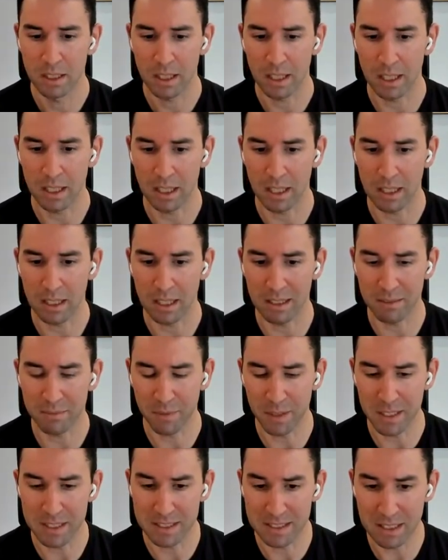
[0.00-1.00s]
and,
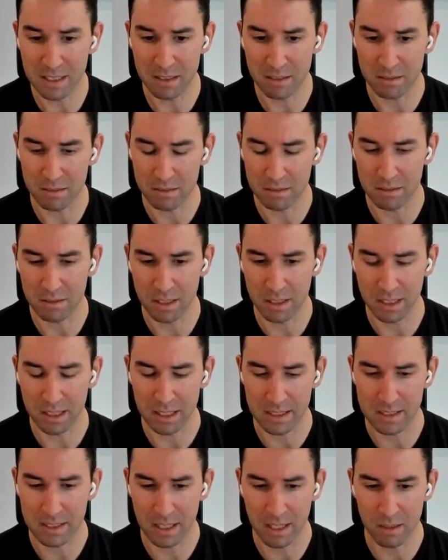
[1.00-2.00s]
if I didn't, like
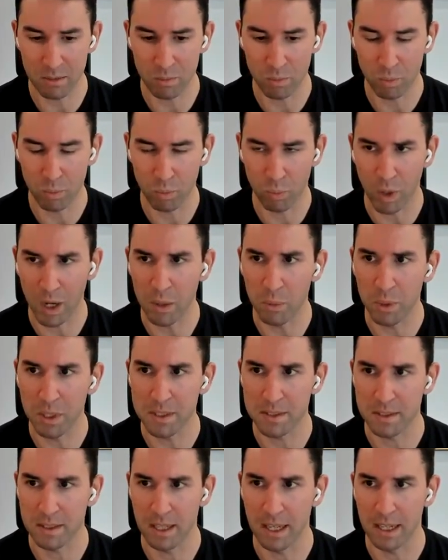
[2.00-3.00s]
I said, why
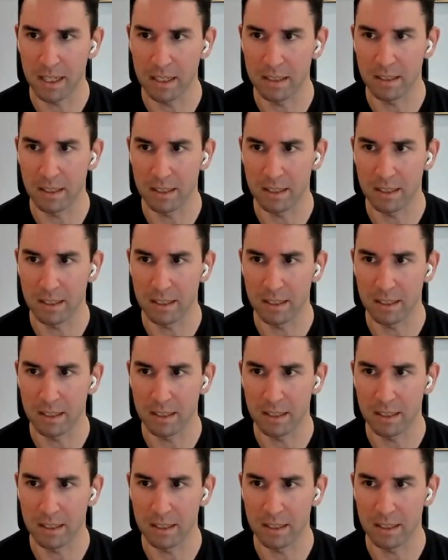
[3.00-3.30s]
was that?